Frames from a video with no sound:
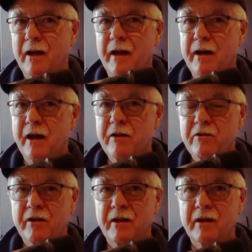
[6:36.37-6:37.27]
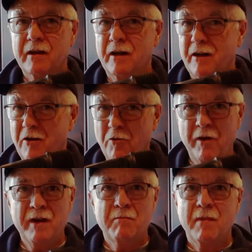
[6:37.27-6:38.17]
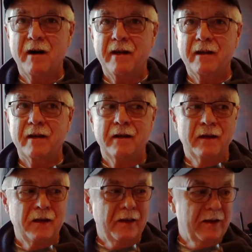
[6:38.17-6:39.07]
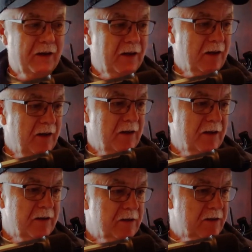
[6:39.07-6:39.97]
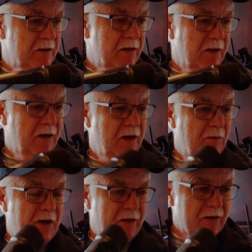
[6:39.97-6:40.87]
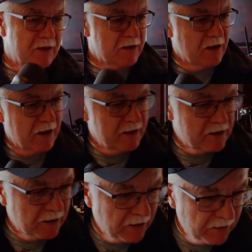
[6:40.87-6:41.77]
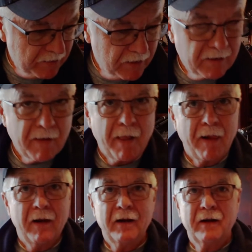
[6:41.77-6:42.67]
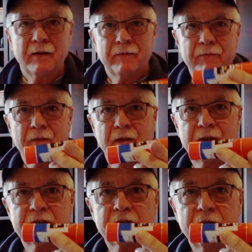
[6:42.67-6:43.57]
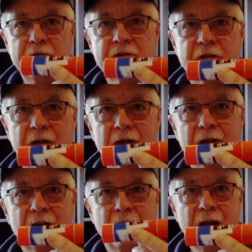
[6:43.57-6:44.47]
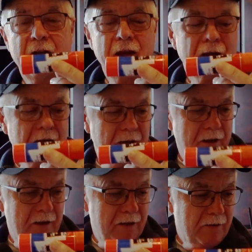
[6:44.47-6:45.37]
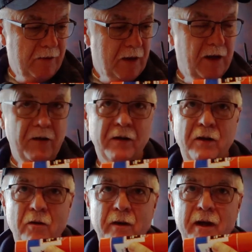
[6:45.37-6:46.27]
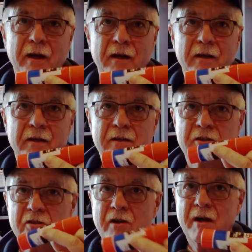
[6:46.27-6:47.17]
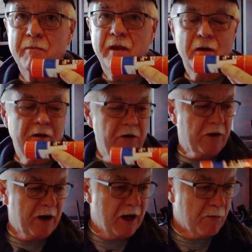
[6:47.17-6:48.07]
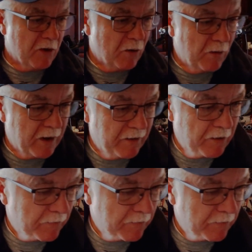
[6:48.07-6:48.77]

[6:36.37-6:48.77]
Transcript: And now you can get a great mic that is about the size of this glue stick. And, uh, and you can go ahead and slap that on your camera or whatever.